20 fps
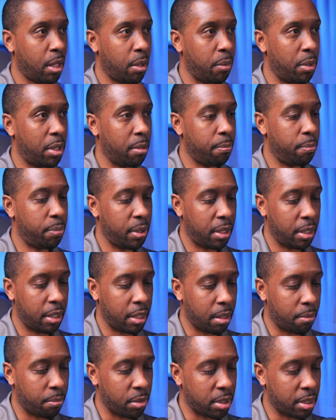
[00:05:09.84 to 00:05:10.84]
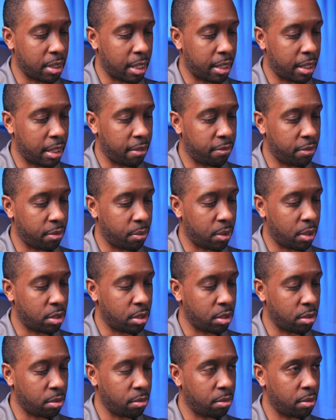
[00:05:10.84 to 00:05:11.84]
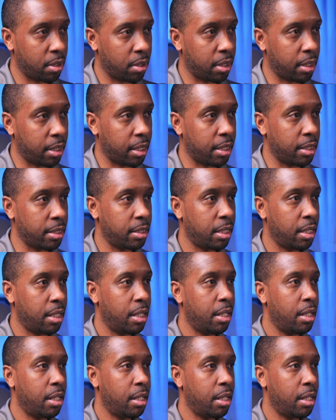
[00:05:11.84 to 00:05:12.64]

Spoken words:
We can put a number sign in if we want to, I guess.